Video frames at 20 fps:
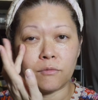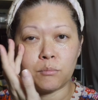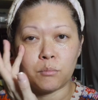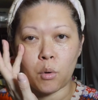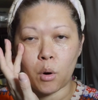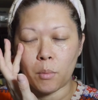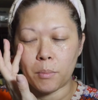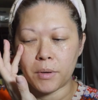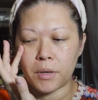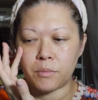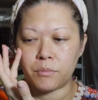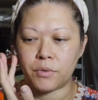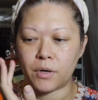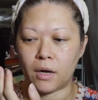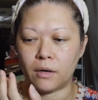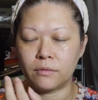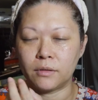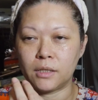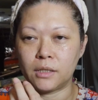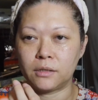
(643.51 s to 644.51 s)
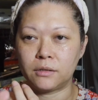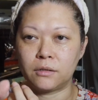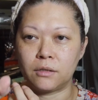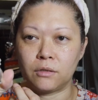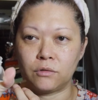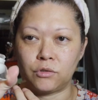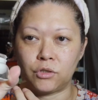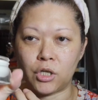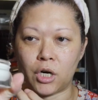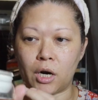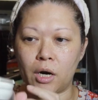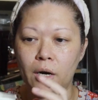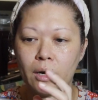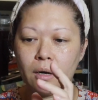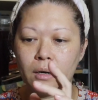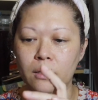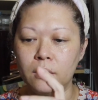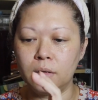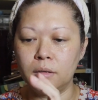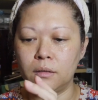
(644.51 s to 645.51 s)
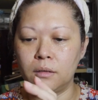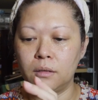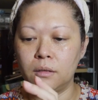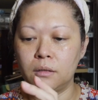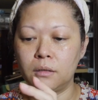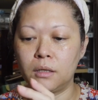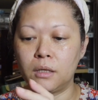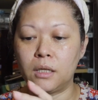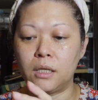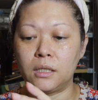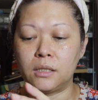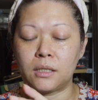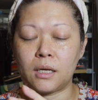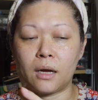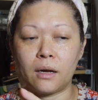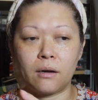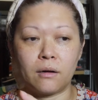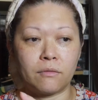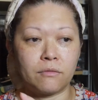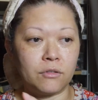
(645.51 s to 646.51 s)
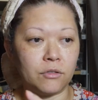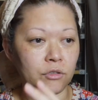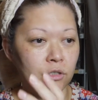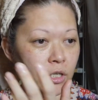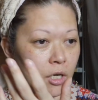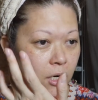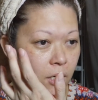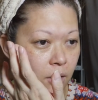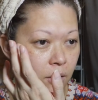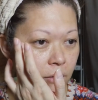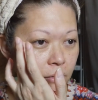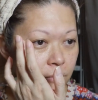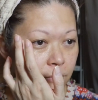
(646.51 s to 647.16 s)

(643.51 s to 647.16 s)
Bobbi Brown is the jar, the design of the jar.